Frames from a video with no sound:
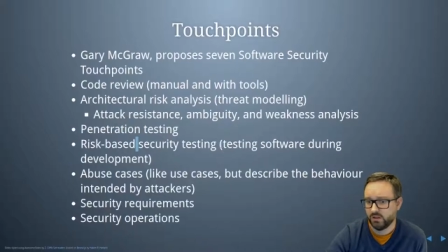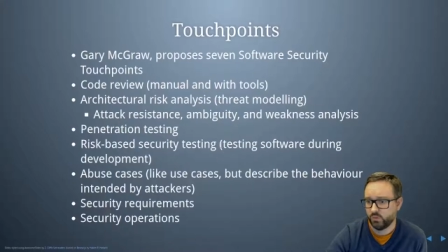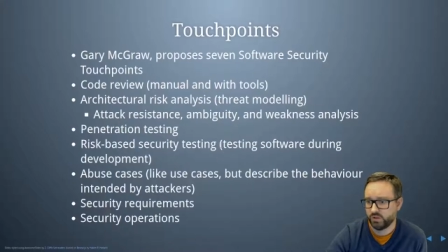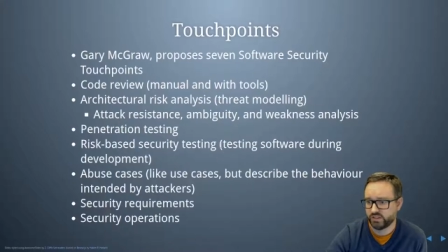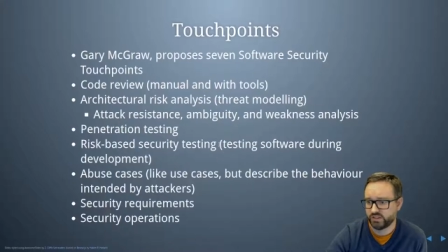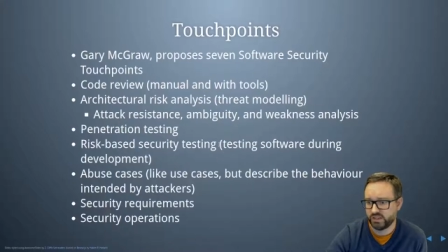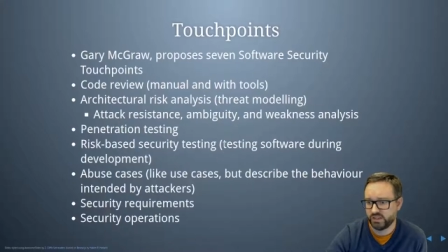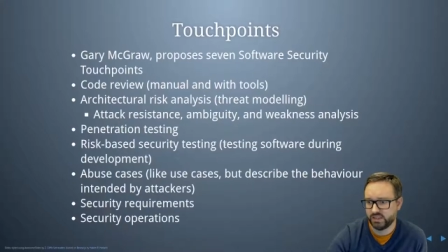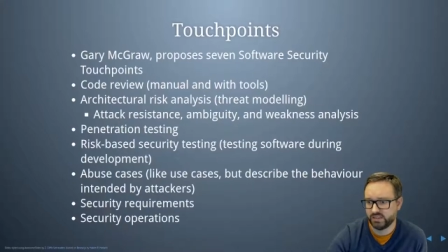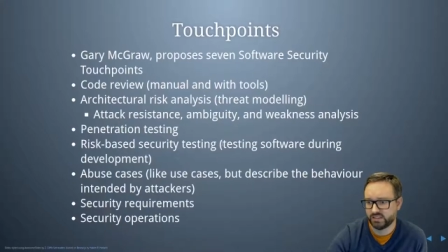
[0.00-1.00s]
which
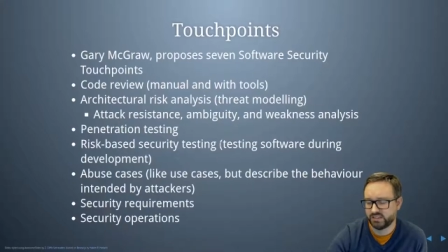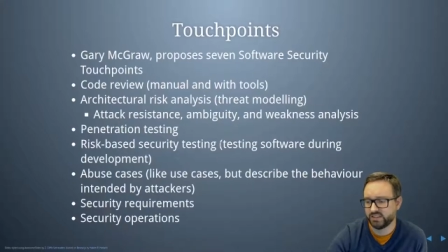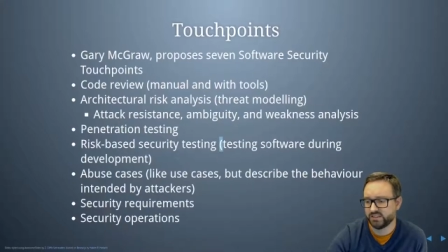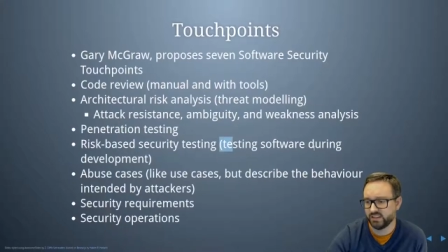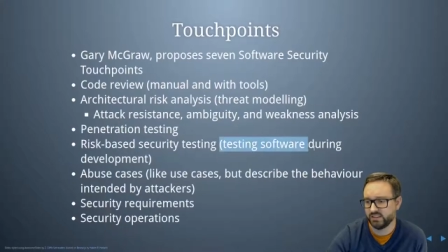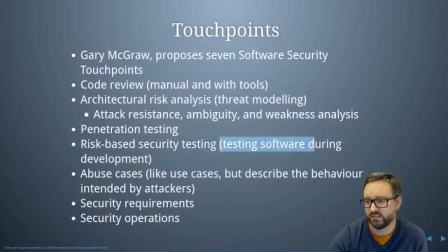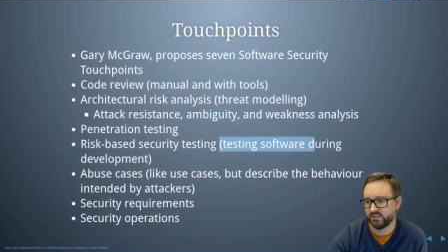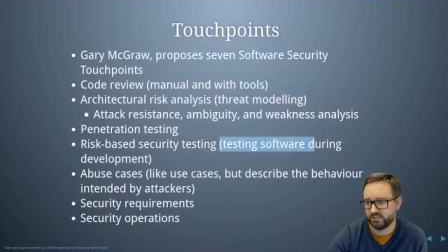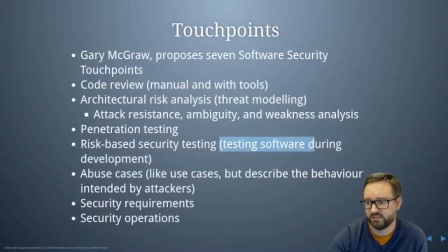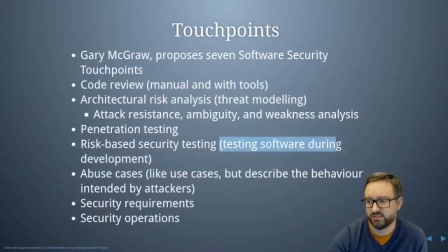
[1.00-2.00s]
is essentially,
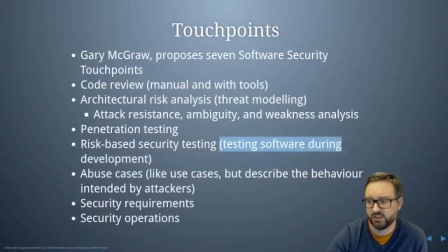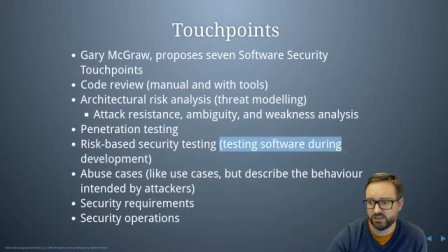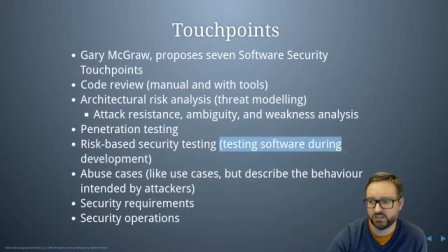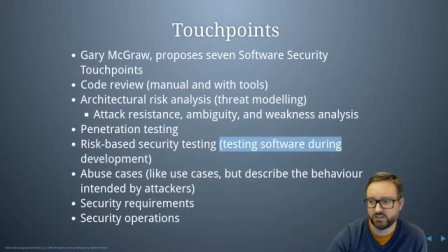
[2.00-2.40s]
you know,